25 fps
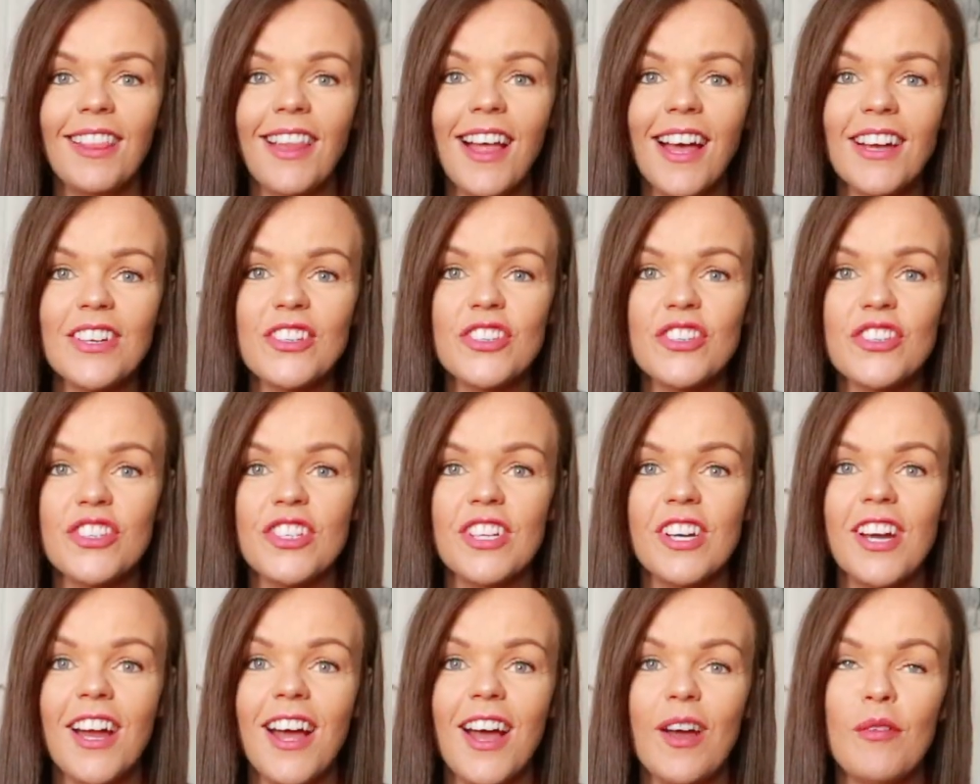Last
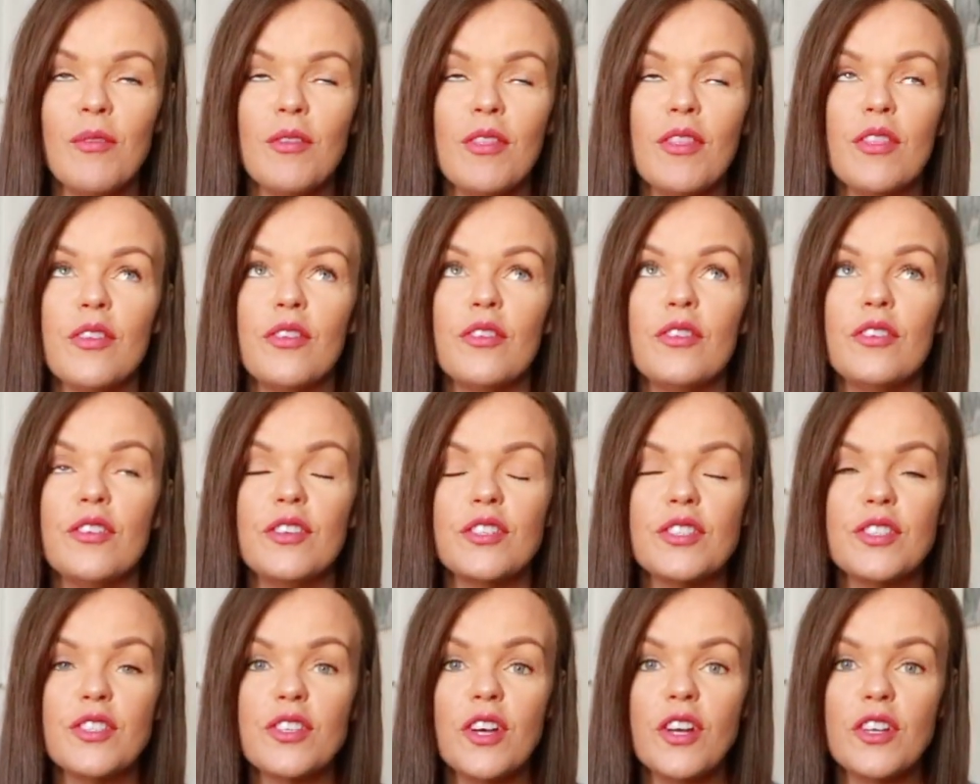year I went
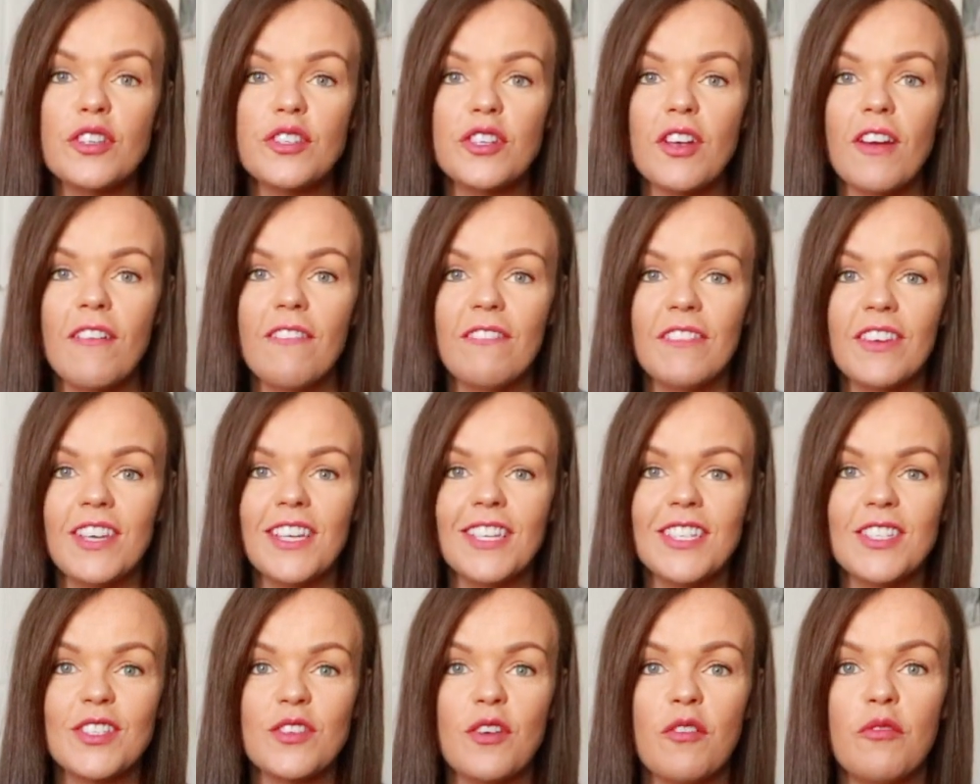through such a
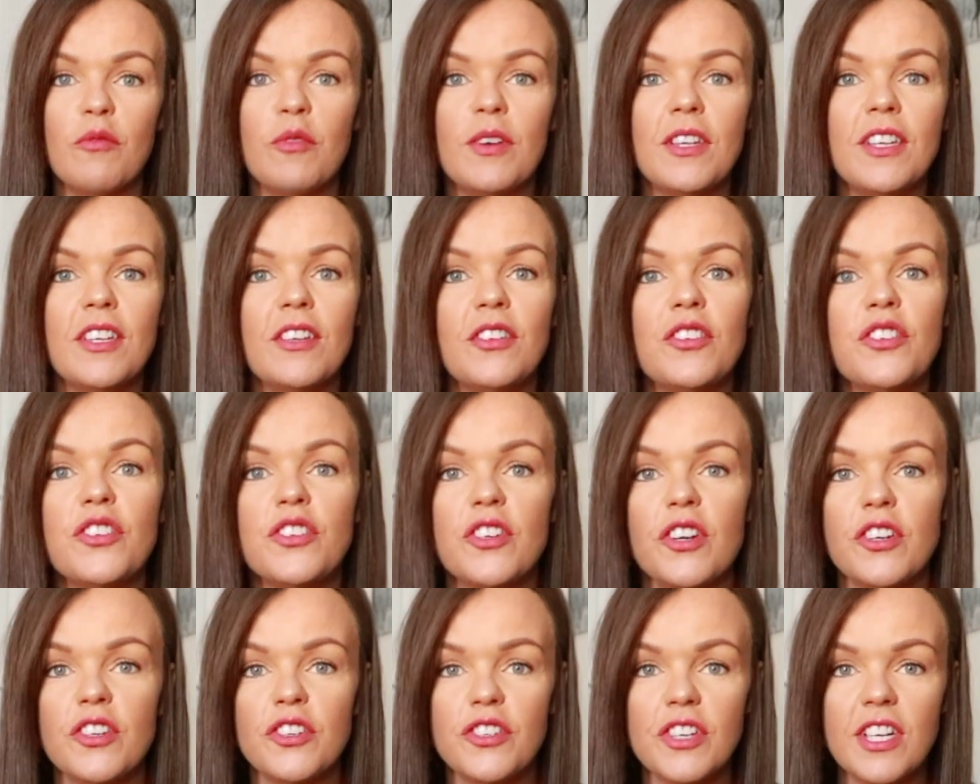phase of wearing
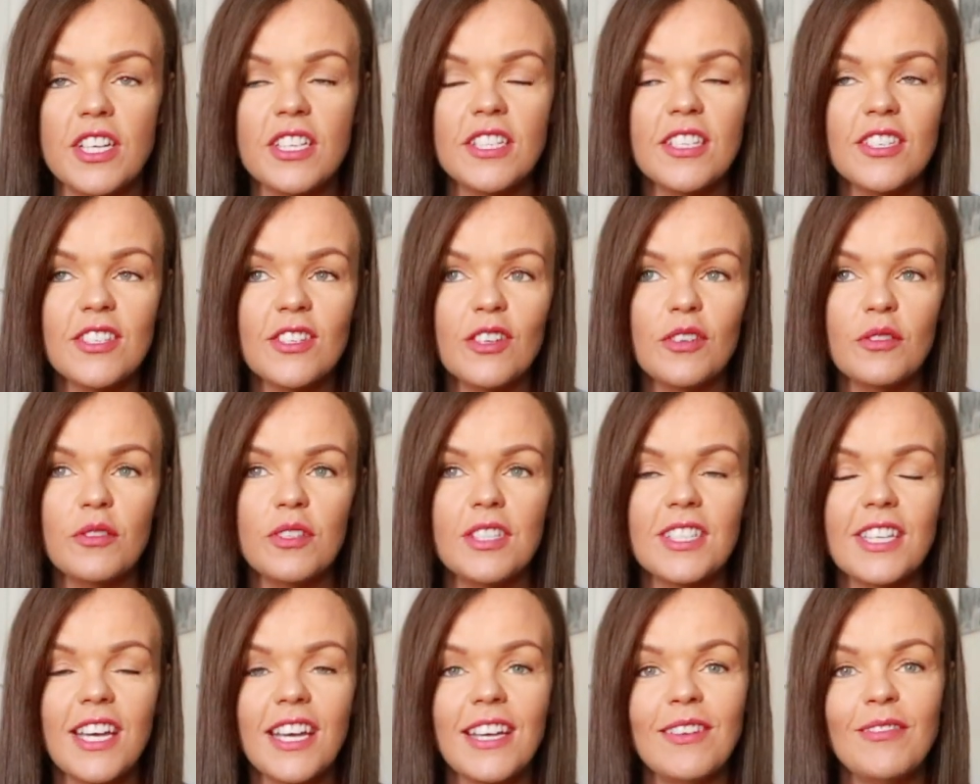shirt dresses all
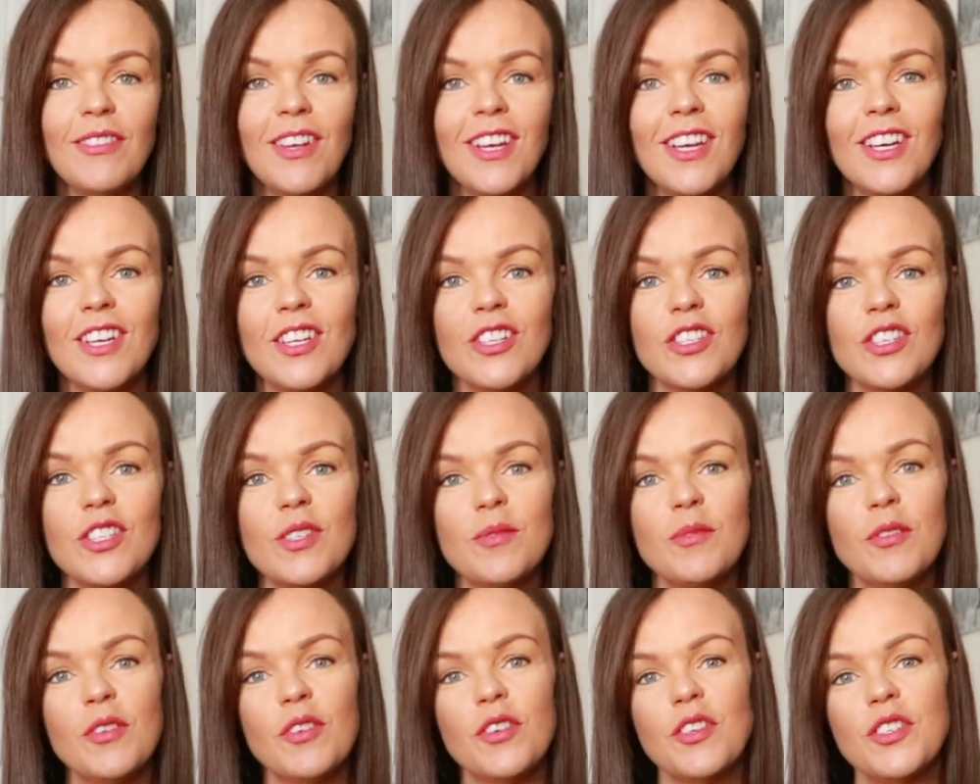the time,
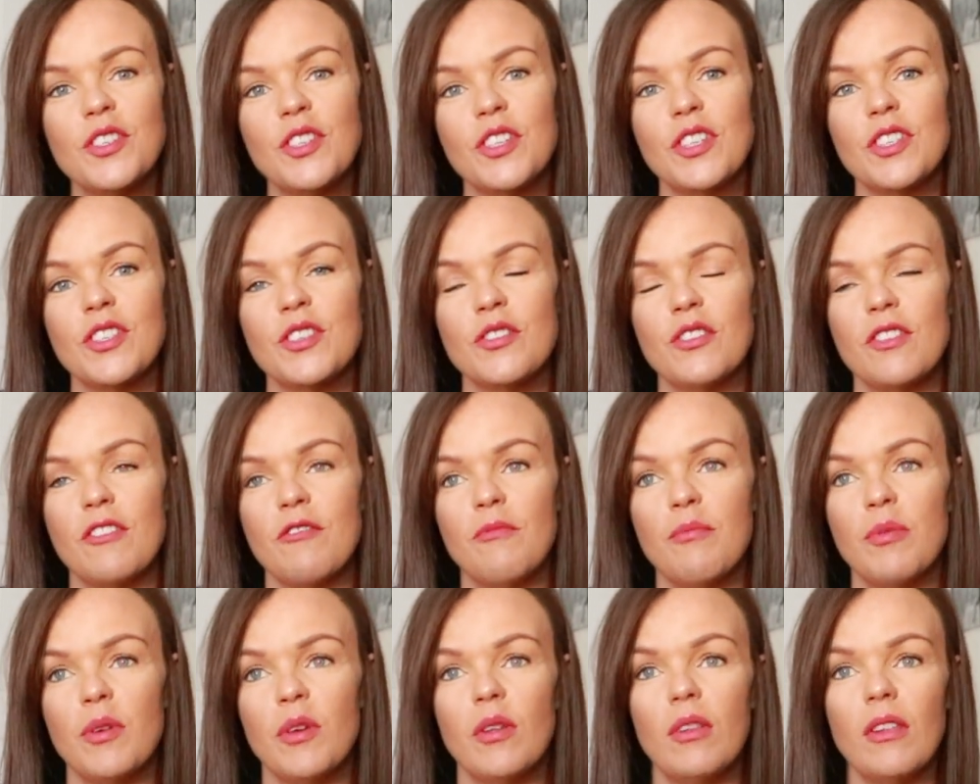just because you can sort
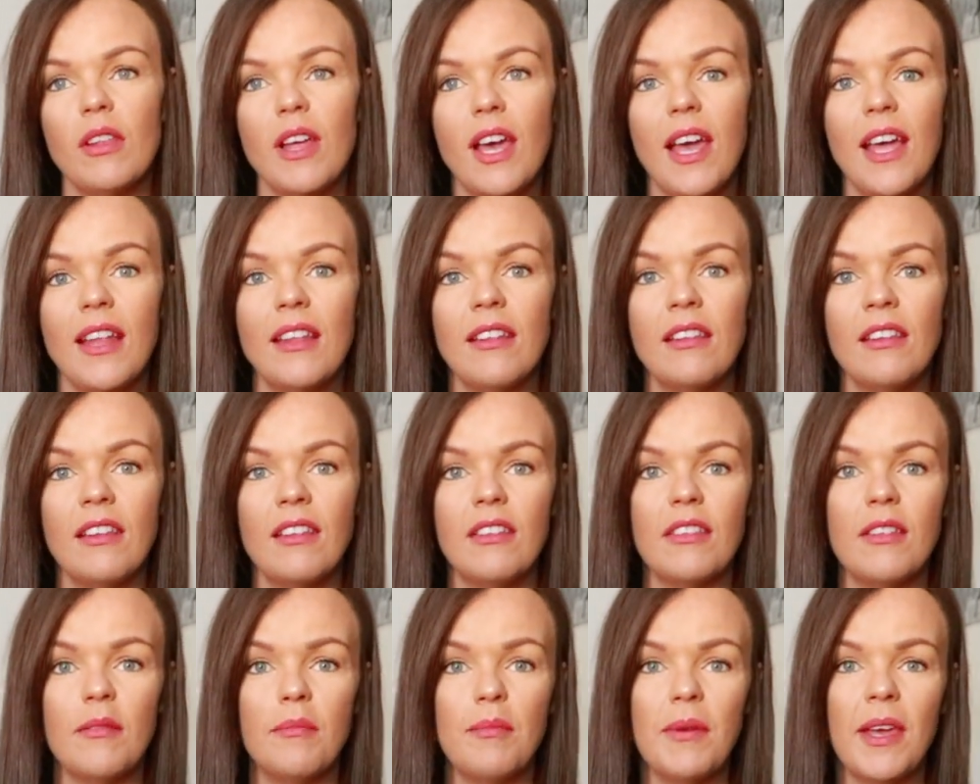of pull in
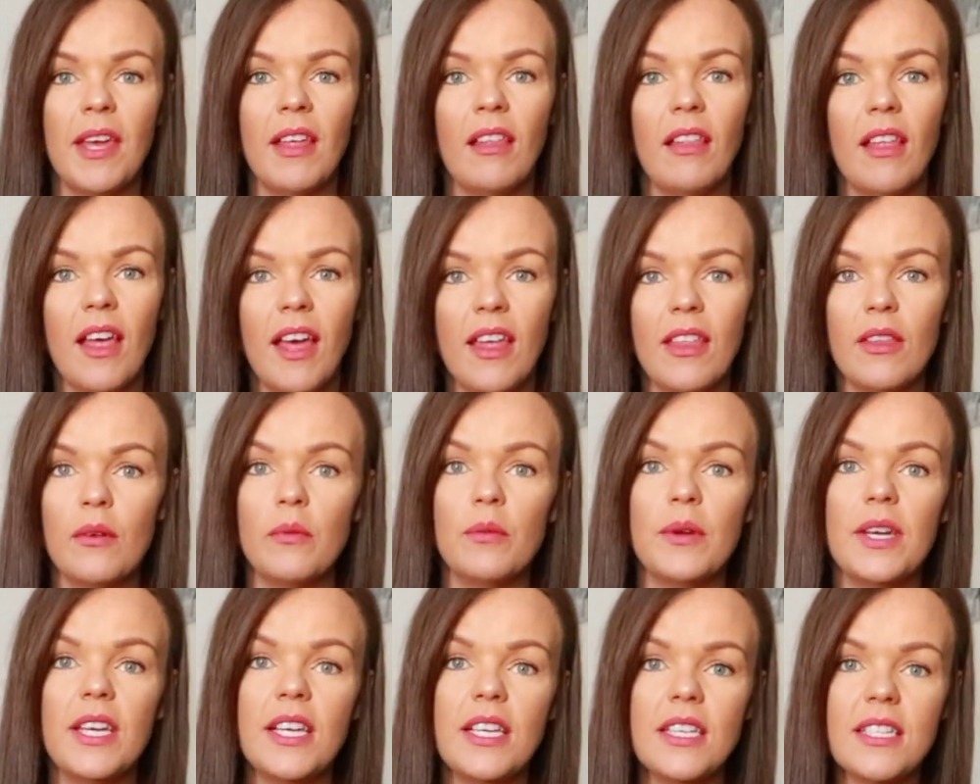the belt at the
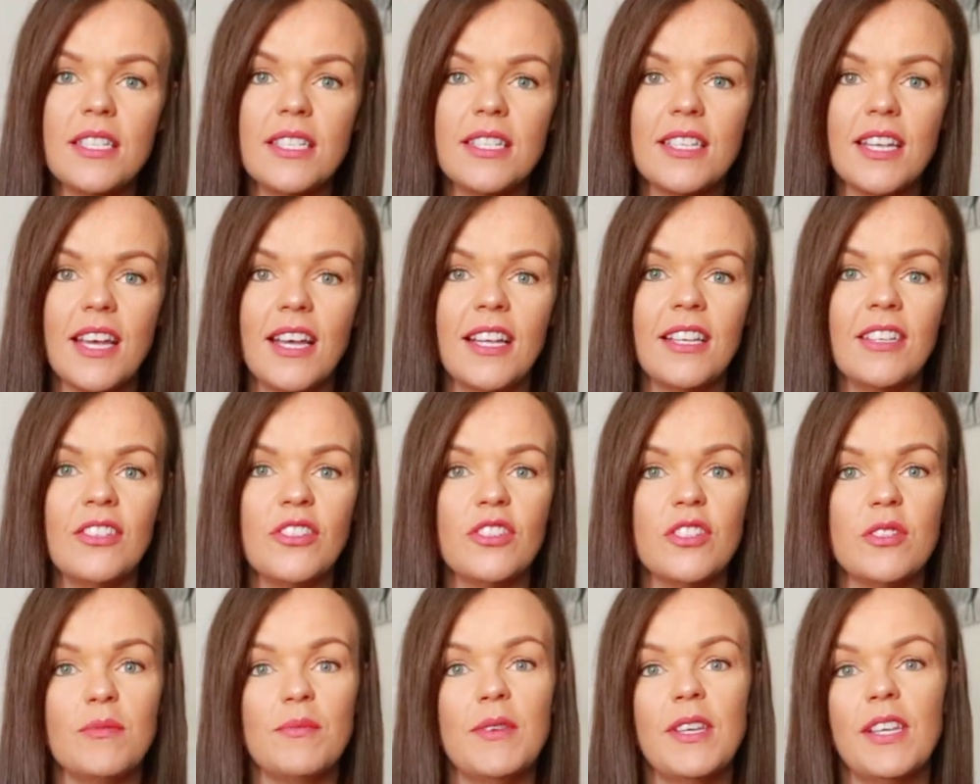waist and
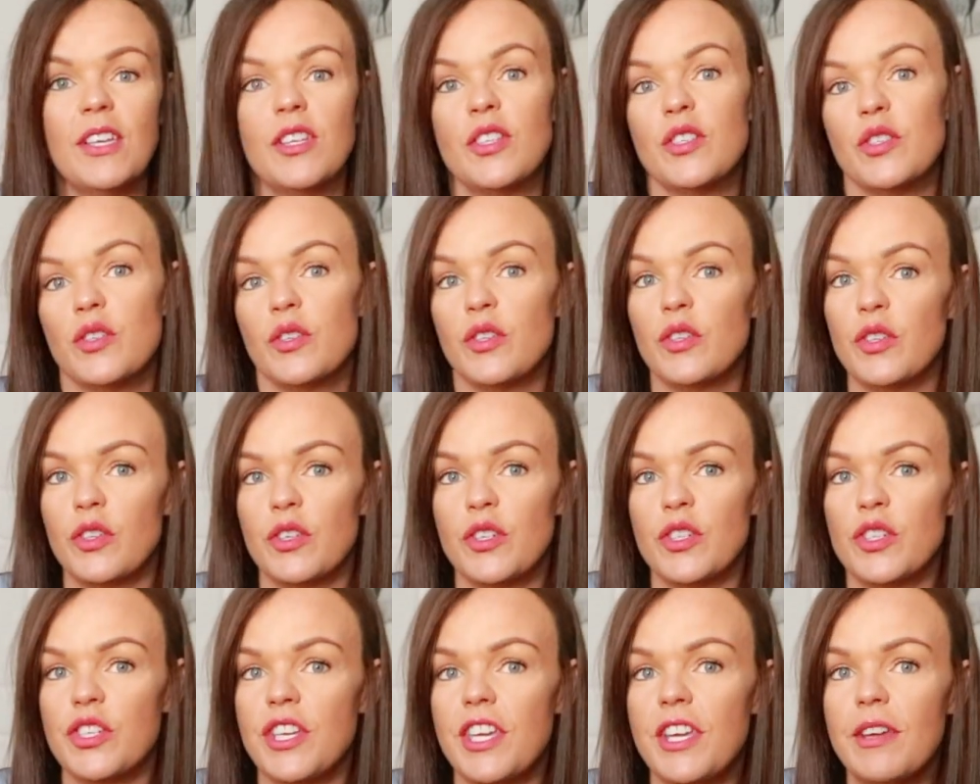just make it suit
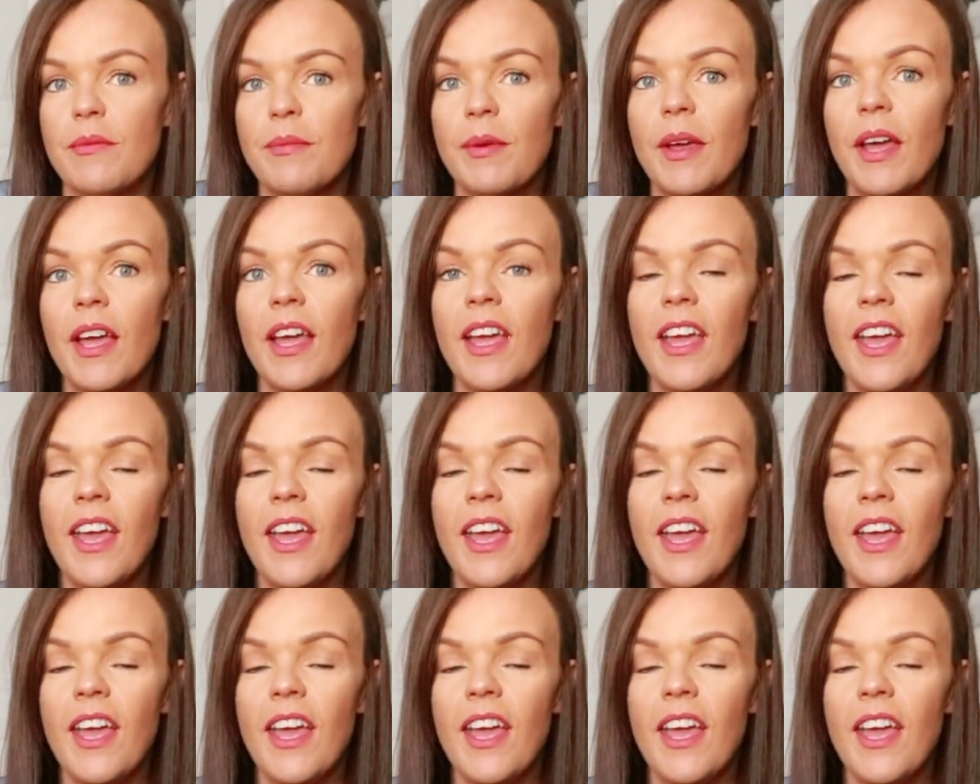your shape.